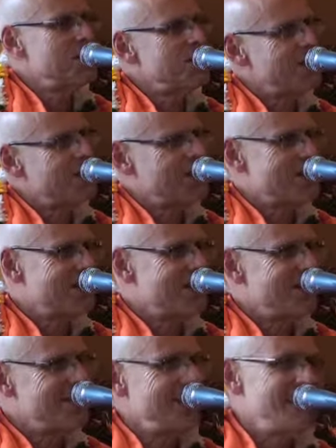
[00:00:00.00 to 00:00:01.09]
could eat
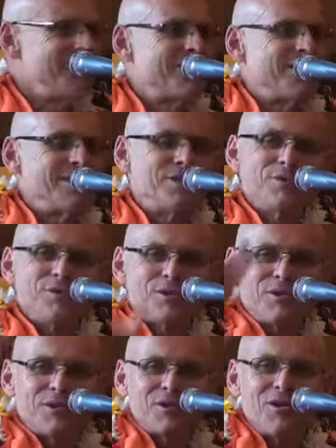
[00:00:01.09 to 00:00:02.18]
practically anything,
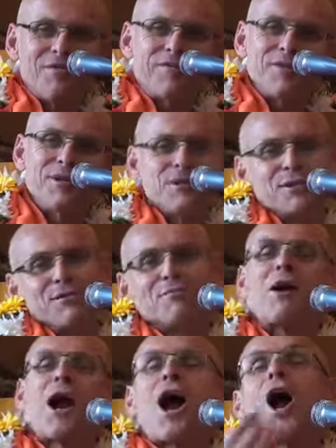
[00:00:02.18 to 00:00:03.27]
just off it.
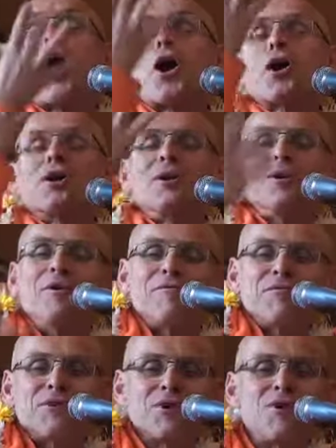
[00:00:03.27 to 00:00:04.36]

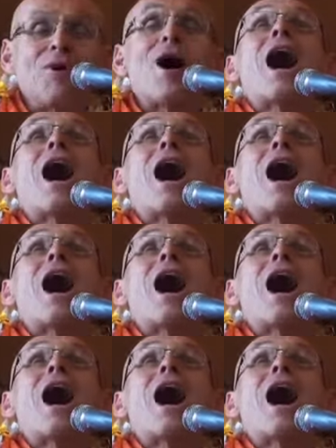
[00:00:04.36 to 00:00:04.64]
Off you go.